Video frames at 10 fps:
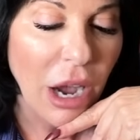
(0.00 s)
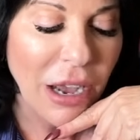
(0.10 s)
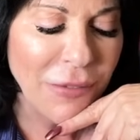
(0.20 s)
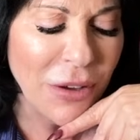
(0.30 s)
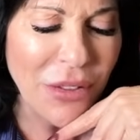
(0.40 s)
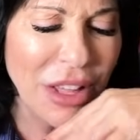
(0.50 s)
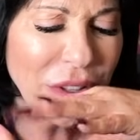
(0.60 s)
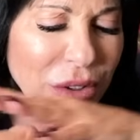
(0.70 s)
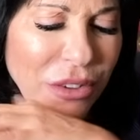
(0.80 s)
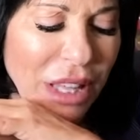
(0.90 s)
I feel that
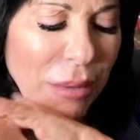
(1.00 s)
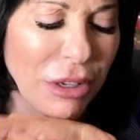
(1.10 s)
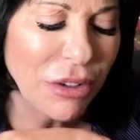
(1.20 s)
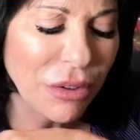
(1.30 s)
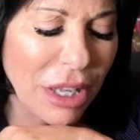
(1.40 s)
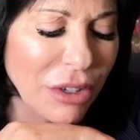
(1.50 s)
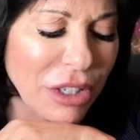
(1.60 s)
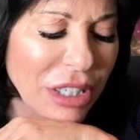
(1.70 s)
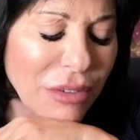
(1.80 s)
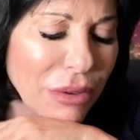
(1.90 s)
you just came into an energy of